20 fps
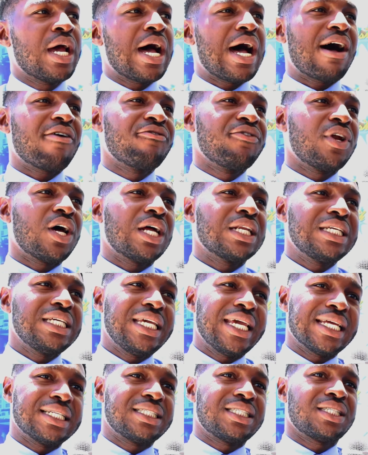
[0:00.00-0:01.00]
have not
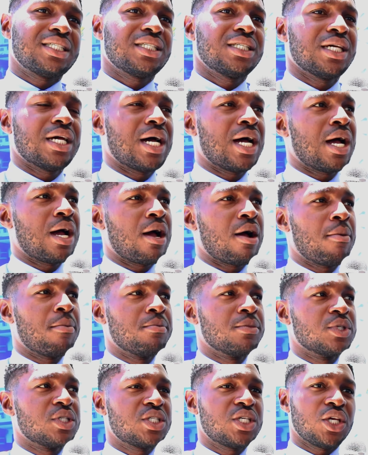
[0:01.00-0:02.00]
yet
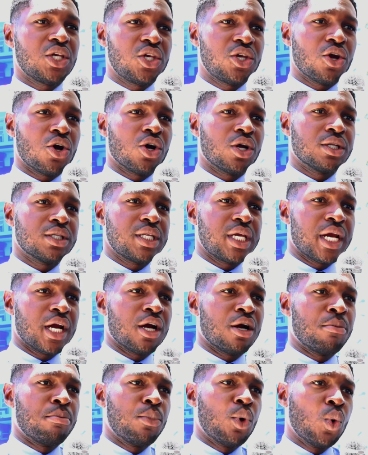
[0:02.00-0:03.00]
um, secured
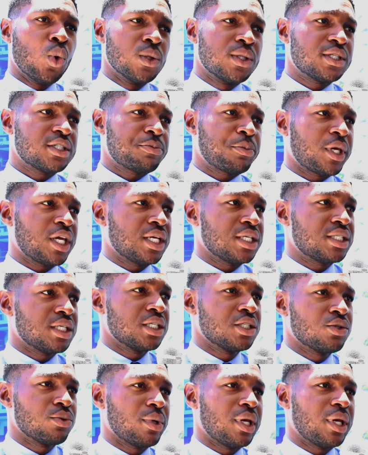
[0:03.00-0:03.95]
their booth spaces.